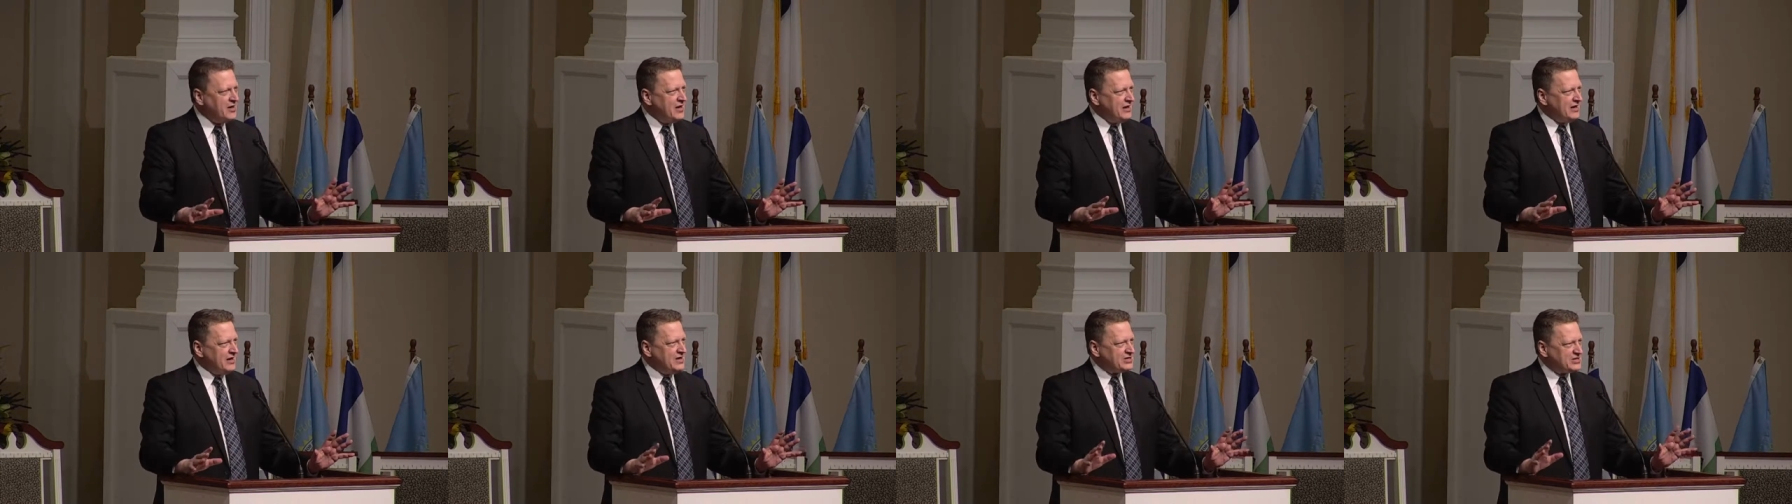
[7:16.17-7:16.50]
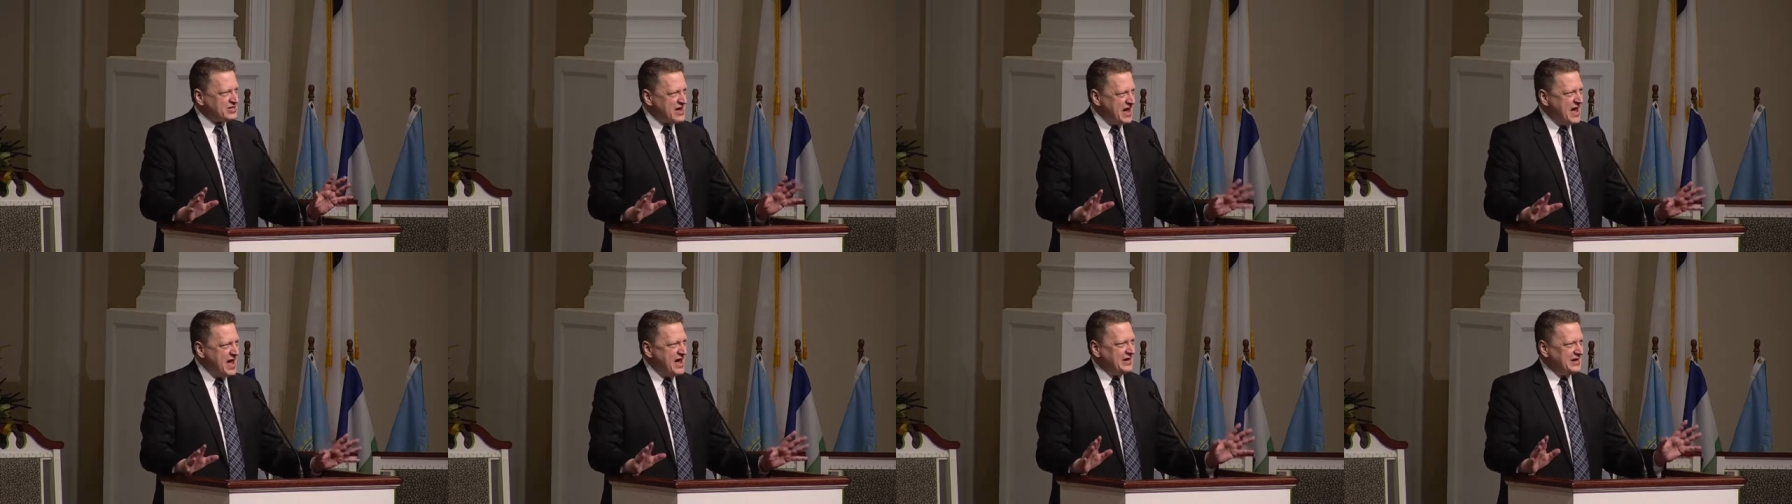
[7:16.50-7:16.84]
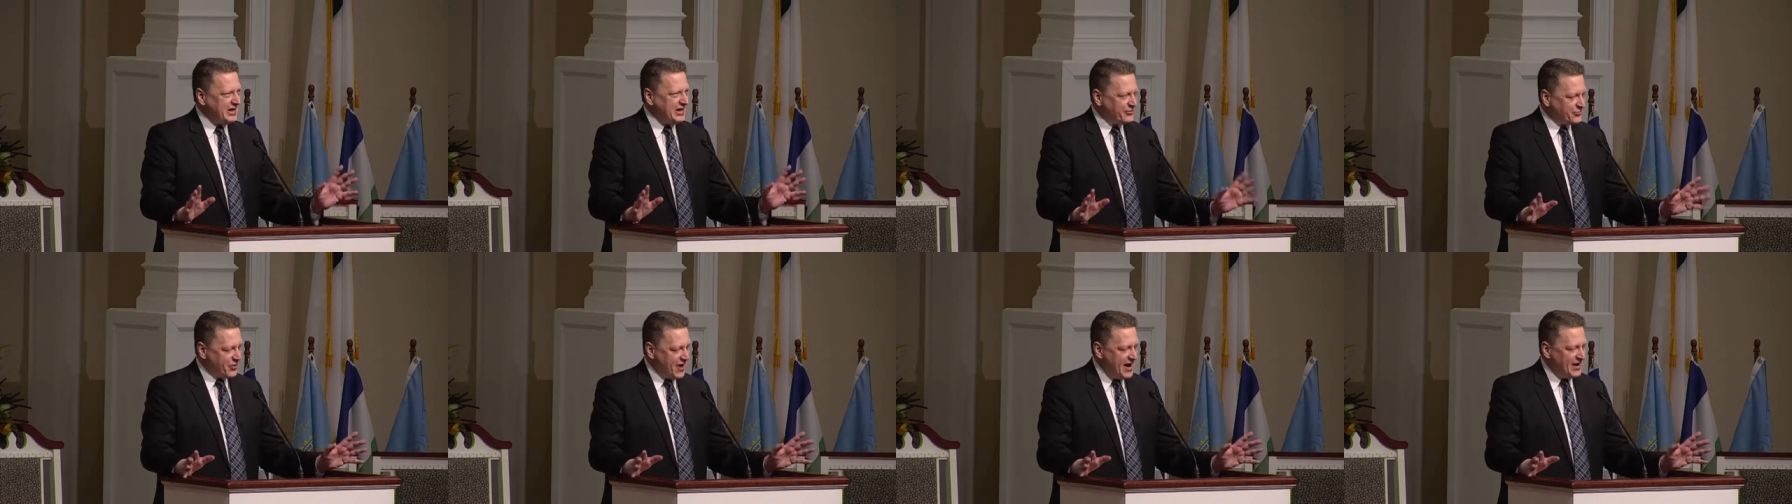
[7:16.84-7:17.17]
is
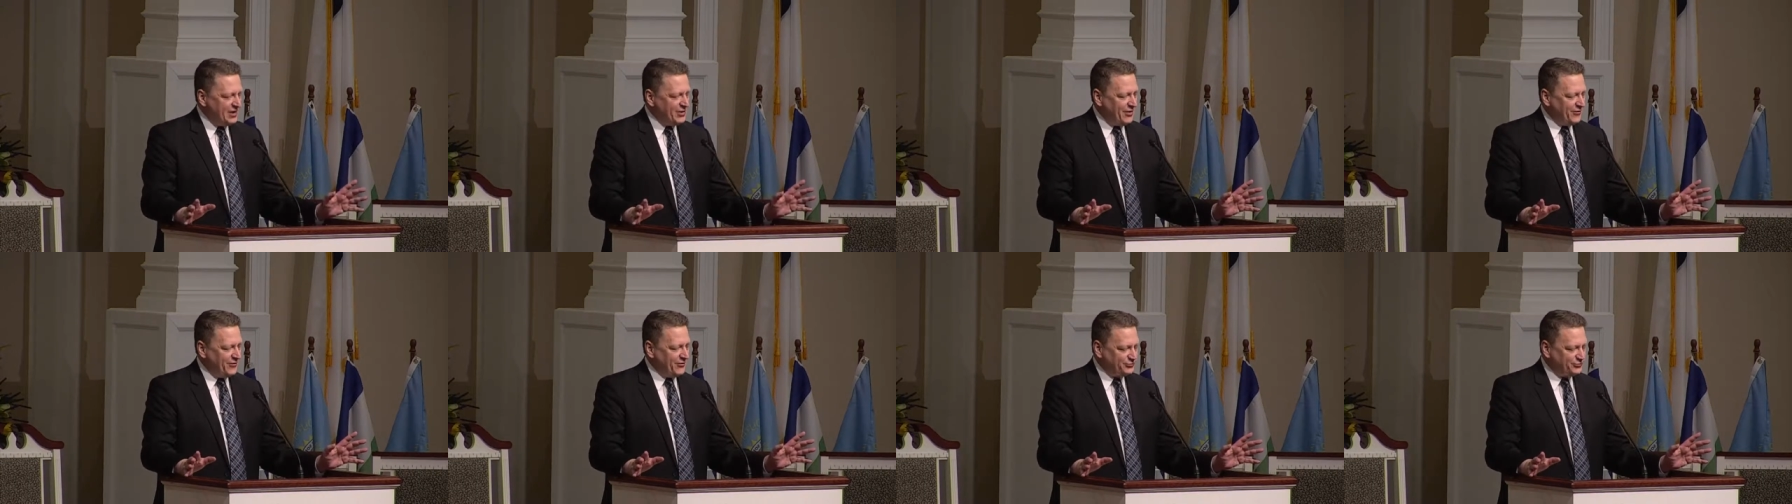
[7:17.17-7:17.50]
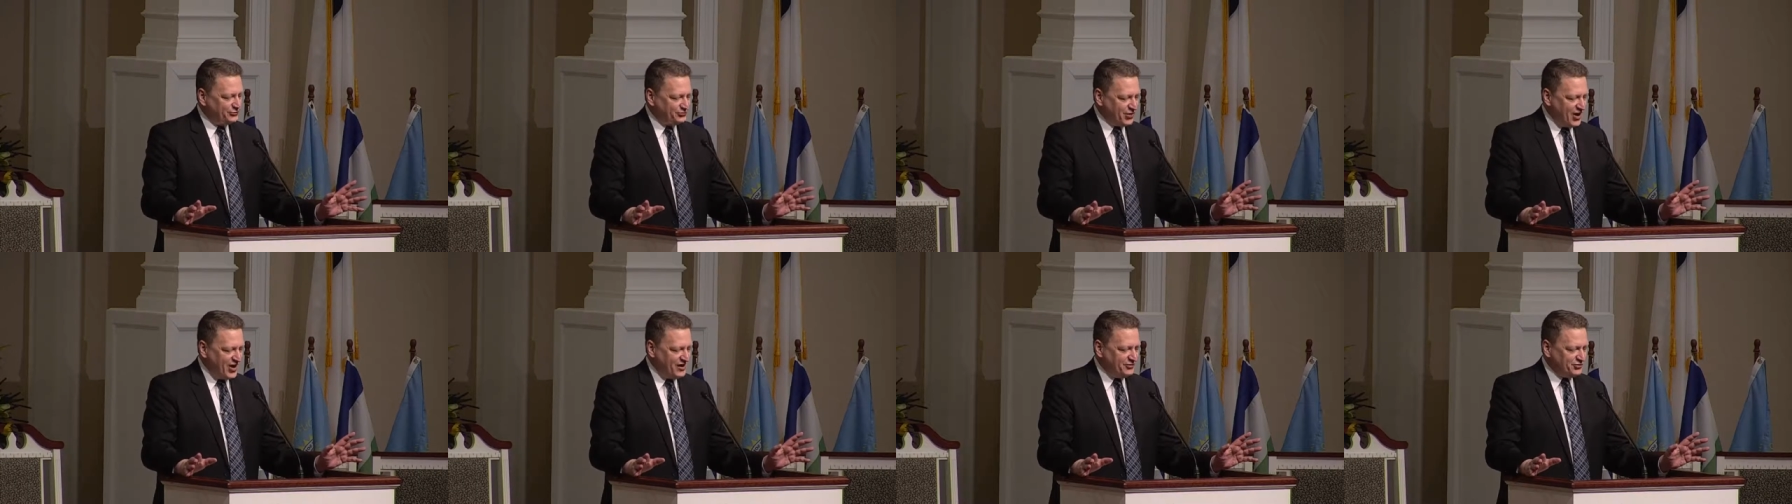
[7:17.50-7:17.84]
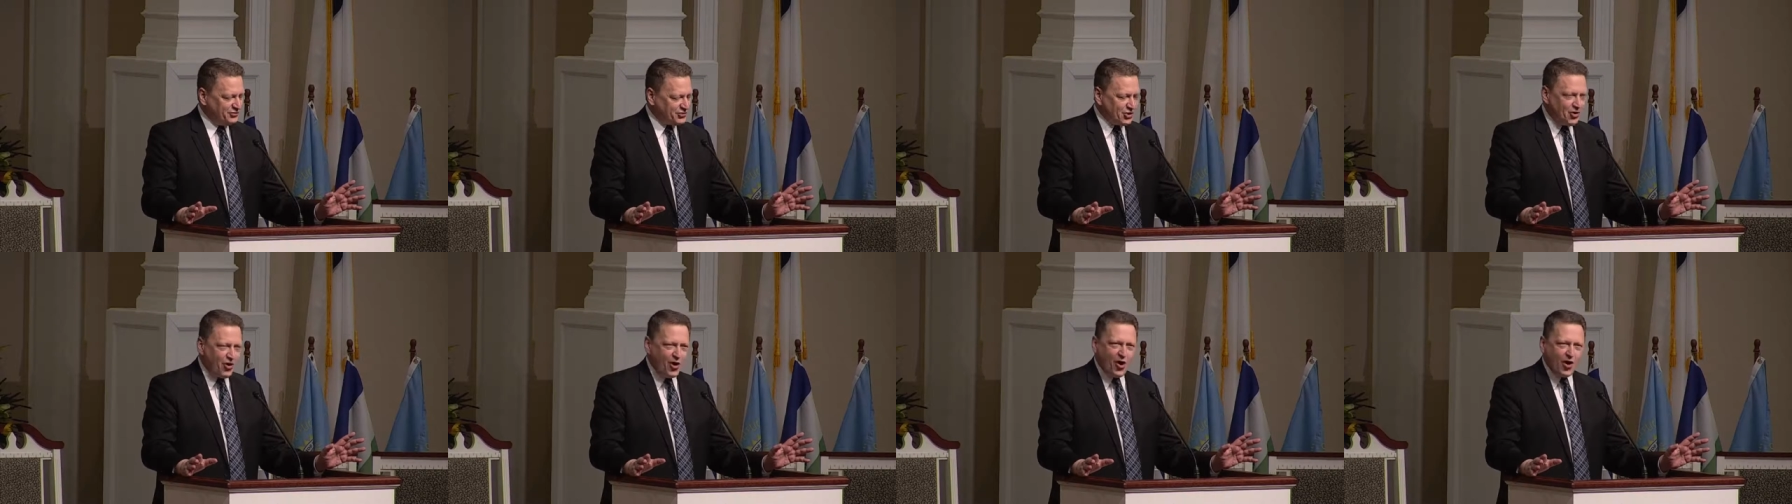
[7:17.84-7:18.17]
hanging right on the front
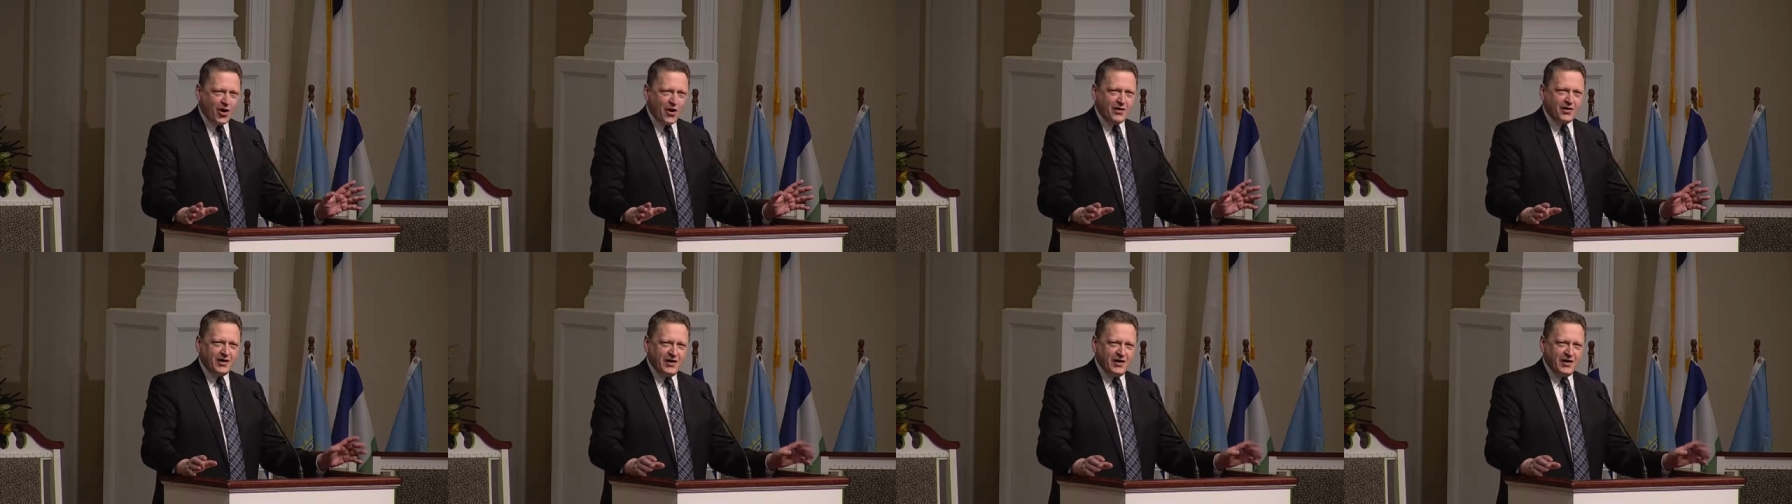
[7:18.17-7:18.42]
door.